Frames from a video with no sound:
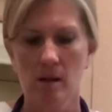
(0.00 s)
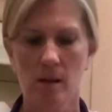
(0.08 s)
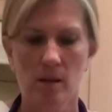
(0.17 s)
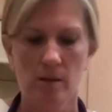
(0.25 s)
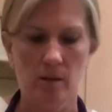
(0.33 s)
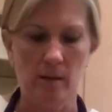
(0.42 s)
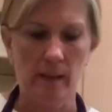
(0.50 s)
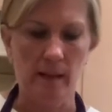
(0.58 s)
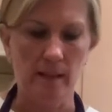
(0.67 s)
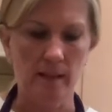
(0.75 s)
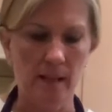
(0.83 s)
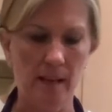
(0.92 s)
so that
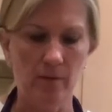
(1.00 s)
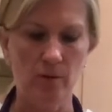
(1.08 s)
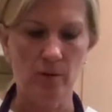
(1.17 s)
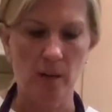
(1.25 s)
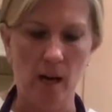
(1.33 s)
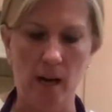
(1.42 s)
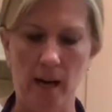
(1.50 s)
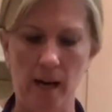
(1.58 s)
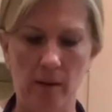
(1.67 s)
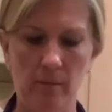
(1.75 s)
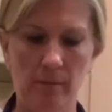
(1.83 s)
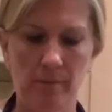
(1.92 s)
it saves you
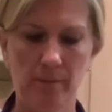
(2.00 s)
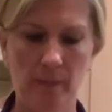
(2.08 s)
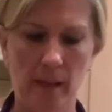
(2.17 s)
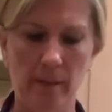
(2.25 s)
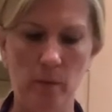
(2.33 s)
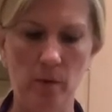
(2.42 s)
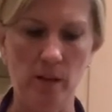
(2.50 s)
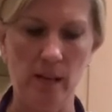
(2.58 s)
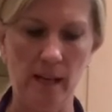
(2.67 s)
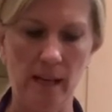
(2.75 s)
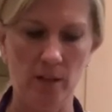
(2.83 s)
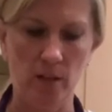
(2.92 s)
time. And then when you can
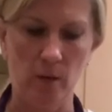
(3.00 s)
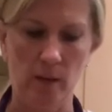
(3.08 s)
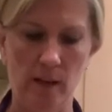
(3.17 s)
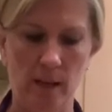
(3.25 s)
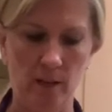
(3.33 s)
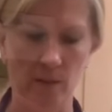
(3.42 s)
get to it, you get